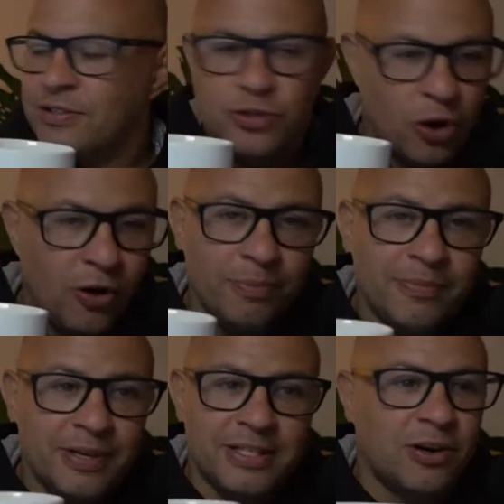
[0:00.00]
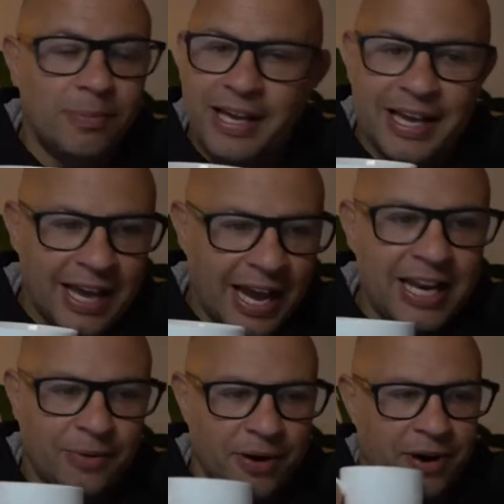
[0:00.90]
Tom is not making
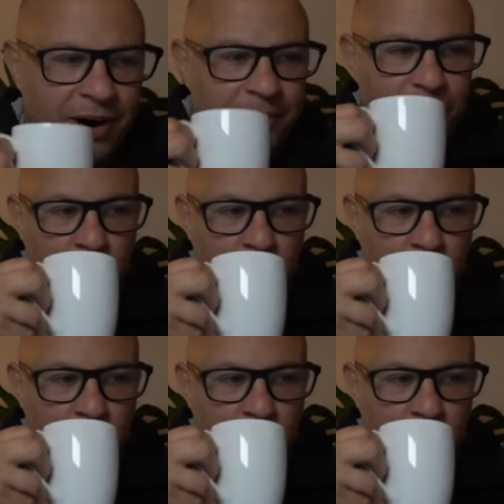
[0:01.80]
anyone run.